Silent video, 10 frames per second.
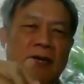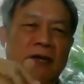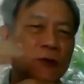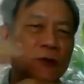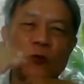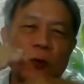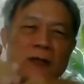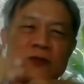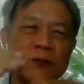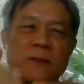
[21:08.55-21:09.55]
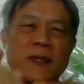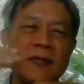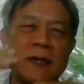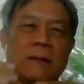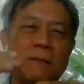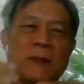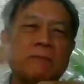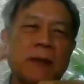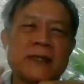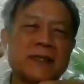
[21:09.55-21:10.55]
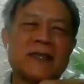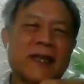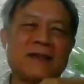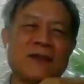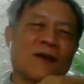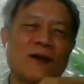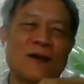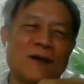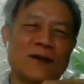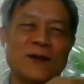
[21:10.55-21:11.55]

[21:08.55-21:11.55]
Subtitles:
If you want to be a bit better than your